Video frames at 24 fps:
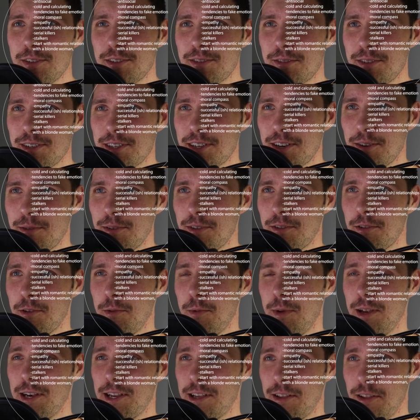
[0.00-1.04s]
stories start with a
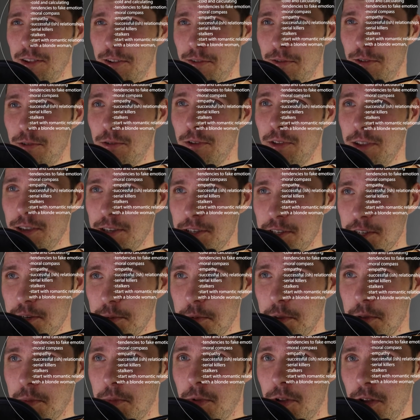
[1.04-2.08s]
romantic relationship
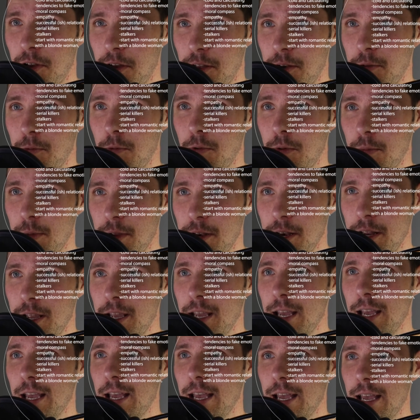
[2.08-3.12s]
with a blonde woman,
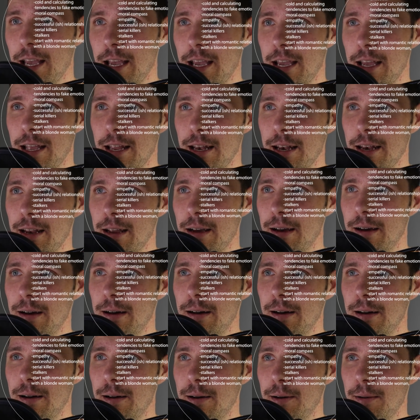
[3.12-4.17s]
and
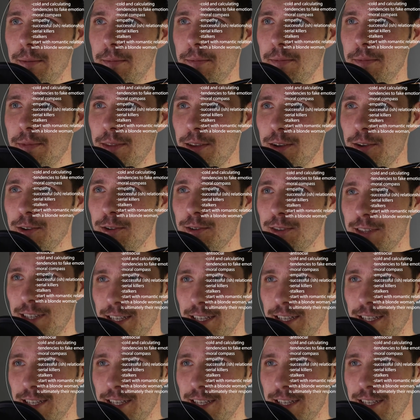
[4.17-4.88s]
whose